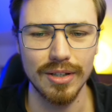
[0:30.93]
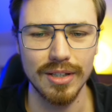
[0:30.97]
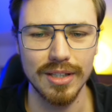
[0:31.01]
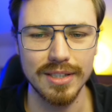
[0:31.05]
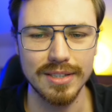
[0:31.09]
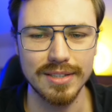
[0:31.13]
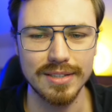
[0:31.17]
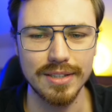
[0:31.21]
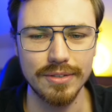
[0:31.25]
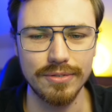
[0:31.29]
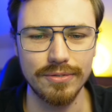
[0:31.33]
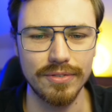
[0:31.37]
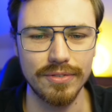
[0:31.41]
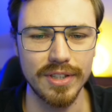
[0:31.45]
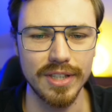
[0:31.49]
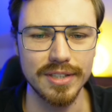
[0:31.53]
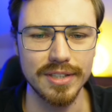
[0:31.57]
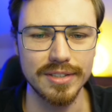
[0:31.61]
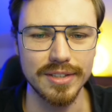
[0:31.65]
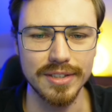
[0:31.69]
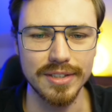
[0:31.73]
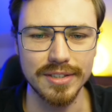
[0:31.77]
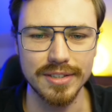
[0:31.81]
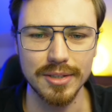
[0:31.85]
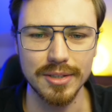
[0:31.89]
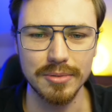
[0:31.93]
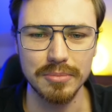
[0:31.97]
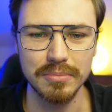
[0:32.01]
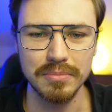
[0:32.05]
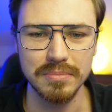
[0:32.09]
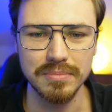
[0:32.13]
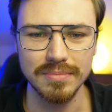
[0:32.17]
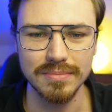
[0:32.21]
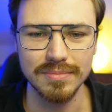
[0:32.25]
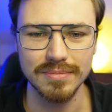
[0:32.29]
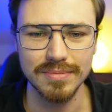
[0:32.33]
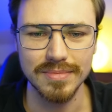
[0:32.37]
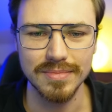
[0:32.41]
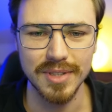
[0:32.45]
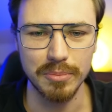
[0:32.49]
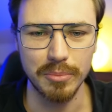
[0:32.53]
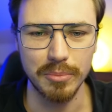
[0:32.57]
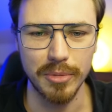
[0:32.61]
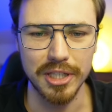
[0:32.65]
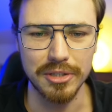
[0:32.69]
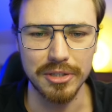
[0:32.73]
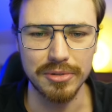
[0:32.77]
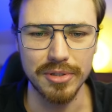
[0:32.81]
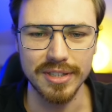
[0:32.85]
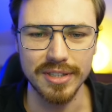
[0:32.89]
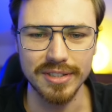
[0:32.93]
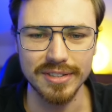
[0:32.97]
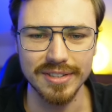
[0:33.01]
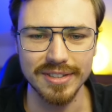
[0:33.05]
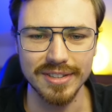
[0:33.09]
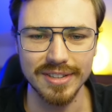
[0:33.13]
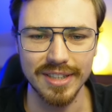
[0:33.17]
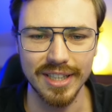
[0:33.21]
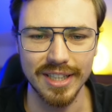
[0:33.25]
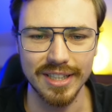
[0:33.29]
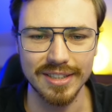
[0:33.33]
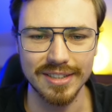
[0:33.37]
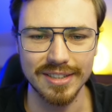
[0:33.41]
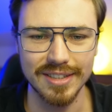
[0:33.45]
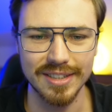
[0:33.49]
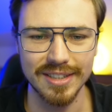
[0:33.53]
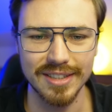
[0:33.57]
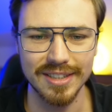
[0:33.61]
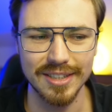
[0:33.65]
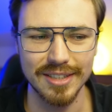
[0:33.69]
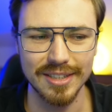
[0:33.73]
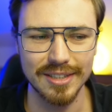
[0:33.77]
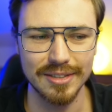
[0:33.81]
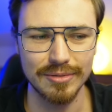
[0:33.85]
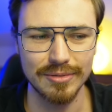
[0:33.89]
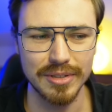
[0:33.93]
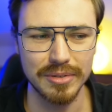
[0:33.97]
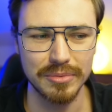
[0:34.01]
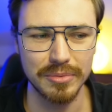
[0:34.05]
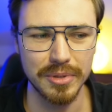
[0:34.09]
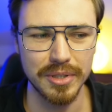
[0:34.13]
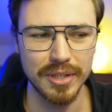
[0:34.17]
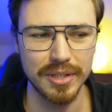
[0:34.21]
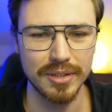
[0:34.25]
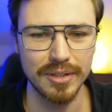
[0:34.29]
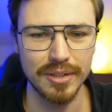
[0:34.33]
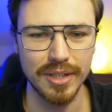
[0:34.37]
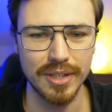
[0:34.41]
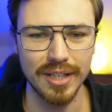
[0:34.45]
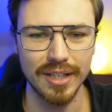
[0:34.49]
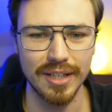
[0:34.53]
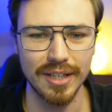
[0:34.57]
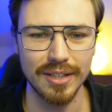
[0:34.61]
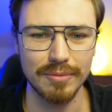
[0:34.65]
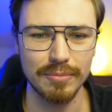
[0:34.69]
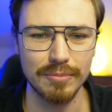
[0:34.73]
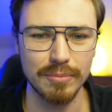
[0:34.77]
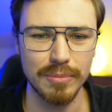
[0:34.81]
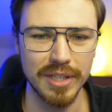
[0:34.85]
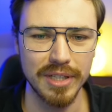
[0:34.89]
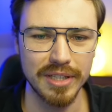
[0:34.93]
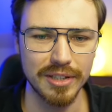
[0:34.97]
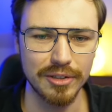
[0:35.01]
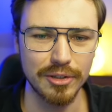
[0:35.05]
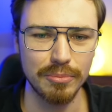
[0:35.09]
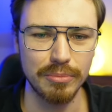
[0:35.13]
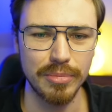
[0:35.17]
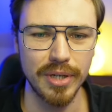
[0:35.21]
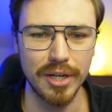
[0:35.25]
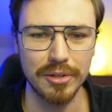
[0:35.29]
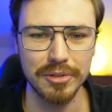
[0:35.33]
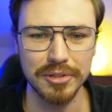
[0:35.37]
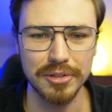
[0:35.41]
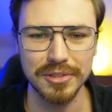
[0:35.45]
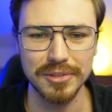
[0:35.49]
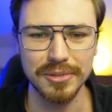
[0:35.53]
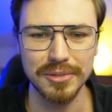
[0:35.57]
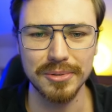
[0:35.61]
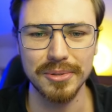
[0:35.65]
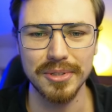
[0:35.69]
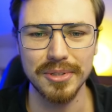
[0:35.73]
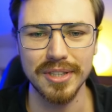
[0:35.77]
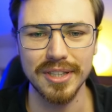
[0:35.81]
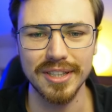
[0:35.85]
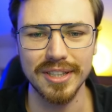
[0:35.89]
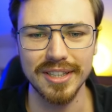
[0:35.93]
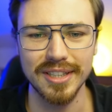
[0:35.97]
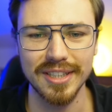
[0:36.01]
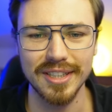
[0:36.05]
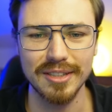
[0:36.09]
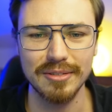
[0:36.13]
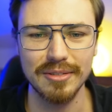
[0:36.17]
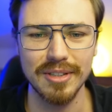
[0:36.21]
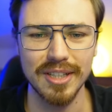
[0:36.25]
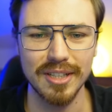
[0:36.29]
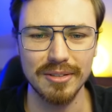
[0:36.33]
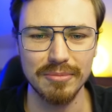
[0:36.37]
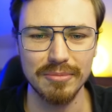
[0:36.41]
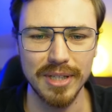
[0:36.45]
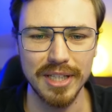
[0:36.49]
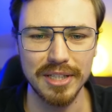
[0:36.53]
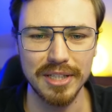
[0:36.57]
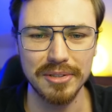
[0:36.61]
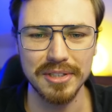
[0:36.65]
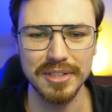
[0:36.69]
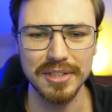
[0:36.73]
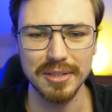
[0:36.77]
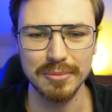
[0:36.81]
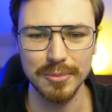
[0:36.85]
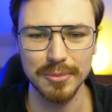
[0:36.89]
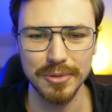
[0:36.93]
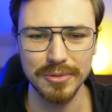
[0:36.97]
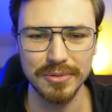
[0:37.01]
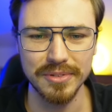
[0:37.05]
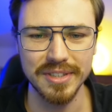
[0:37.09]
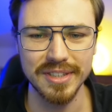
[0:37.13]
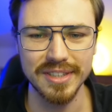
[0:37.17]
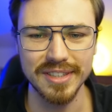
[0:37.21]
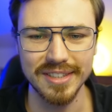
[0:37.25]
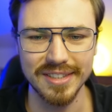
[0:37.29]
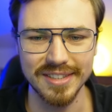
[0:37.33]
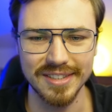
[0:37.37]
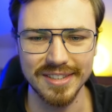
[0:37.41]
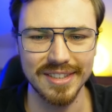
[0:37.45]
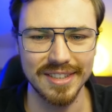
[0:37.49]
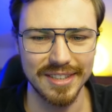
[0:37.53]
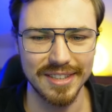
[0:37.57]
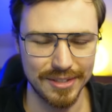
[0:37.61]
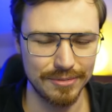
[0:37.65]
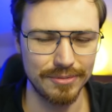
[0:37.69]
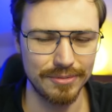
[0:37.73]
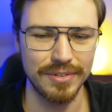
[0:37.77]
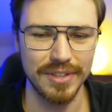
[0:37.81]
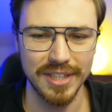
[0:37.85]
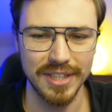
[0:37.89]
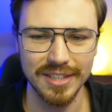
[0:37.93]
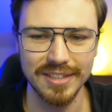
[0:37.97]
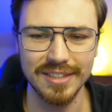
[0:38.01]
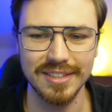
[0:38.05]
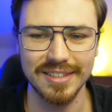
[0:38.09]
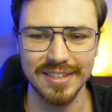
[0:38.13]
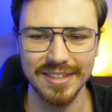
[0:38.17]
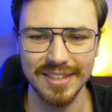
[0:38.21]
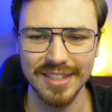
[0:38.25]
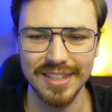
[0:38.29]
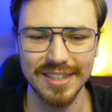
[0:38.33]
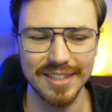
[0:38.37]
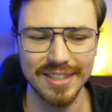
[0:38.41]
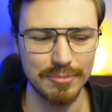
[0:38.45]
is the fiat system the matrix like the when we ca- uh, make the mm, comparison to the uh, matrix the movie is is fiat the, the